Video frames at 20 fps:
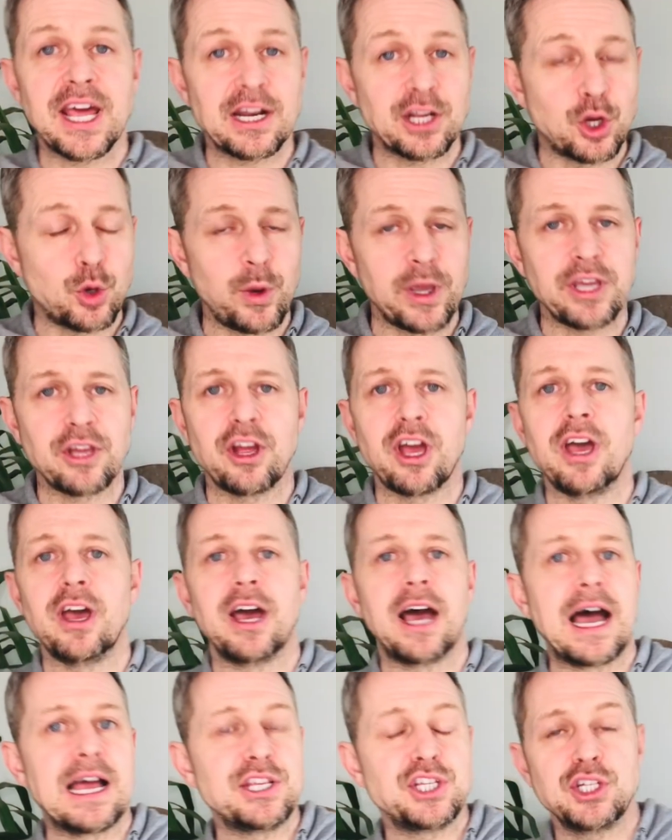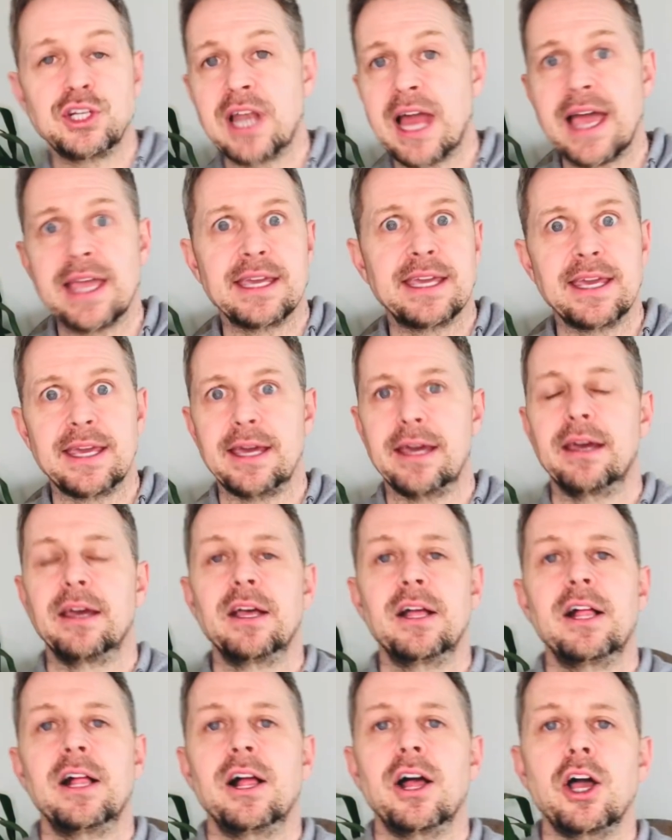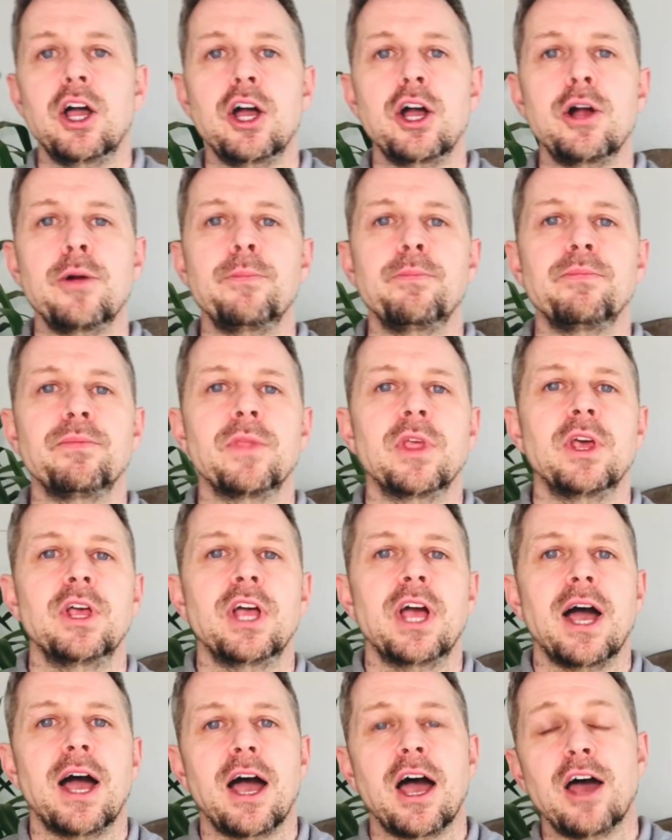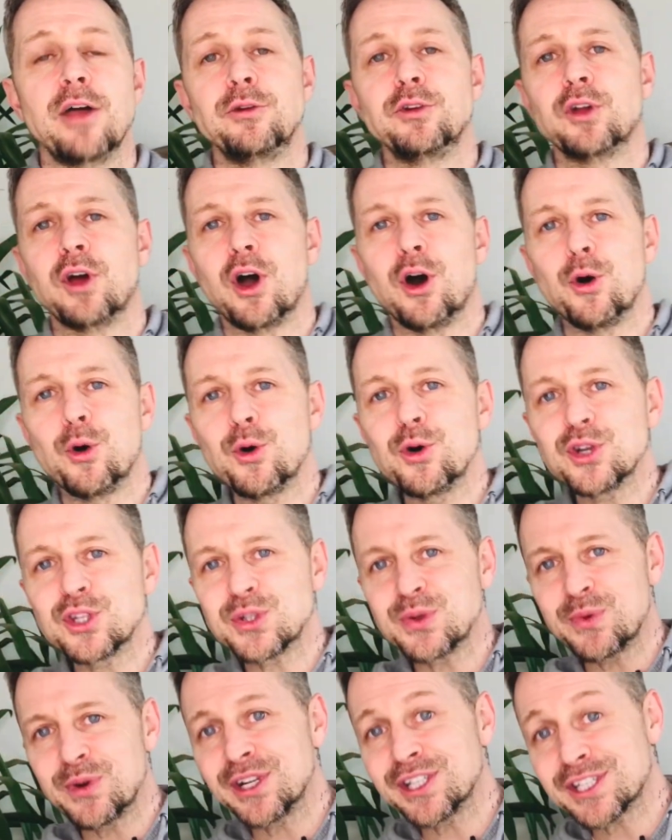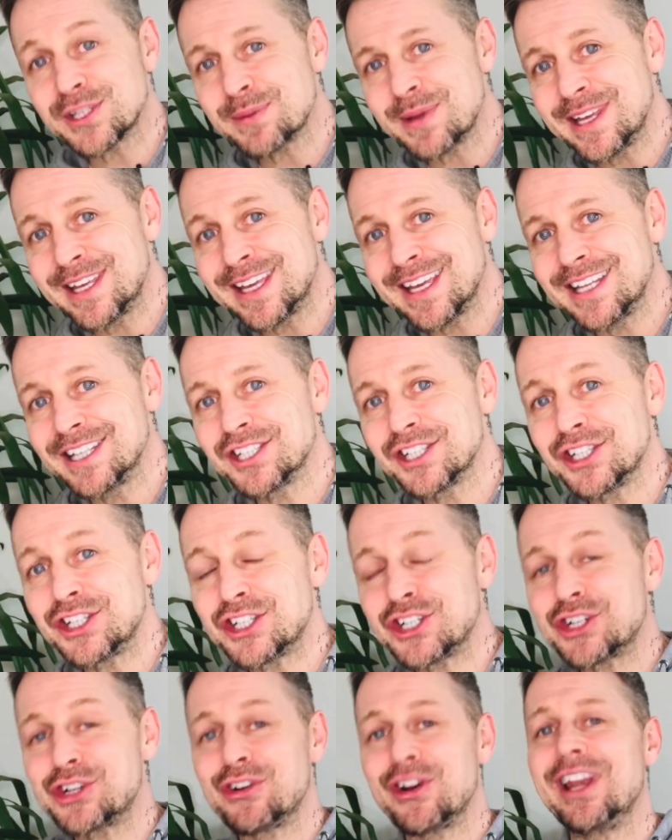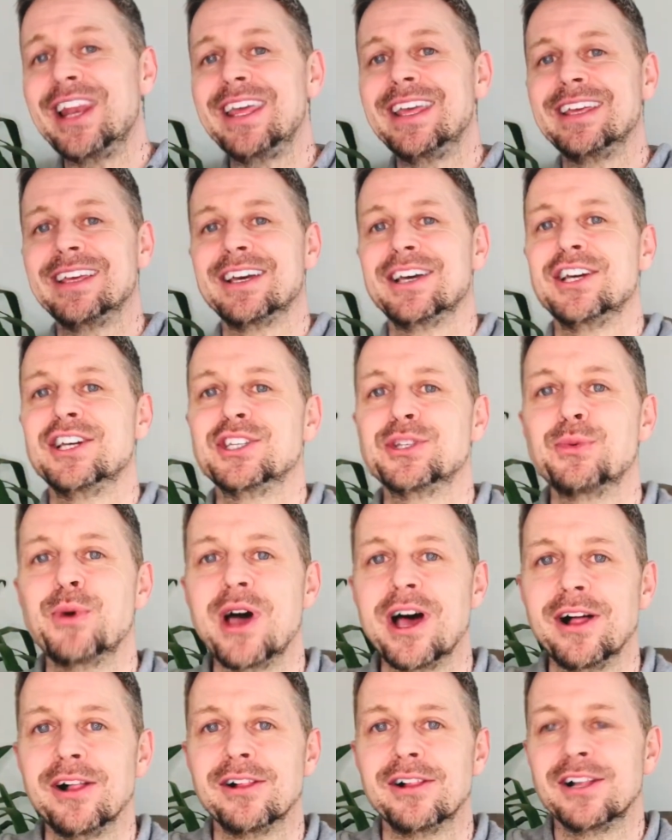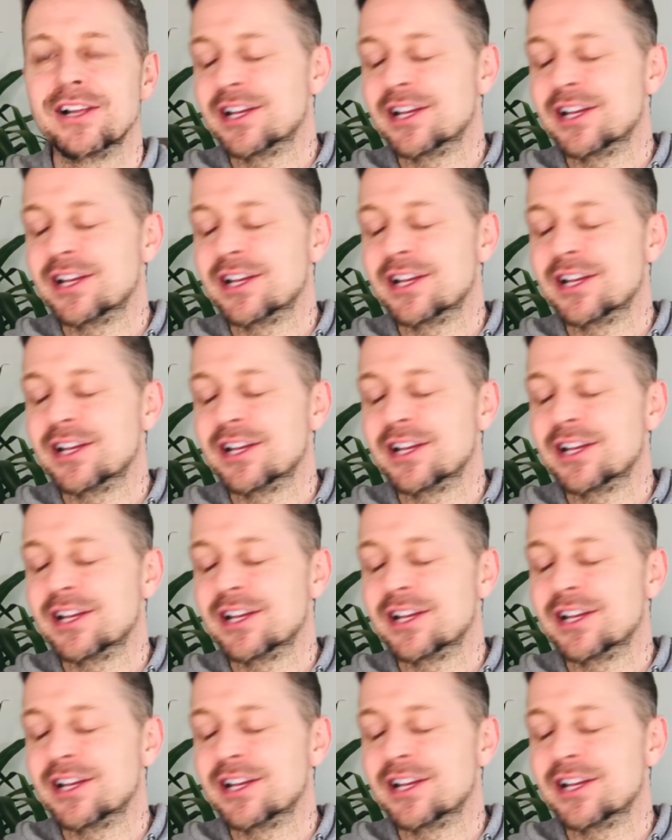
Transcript: and quicker as you like it. And I also want to speak into trilling as well.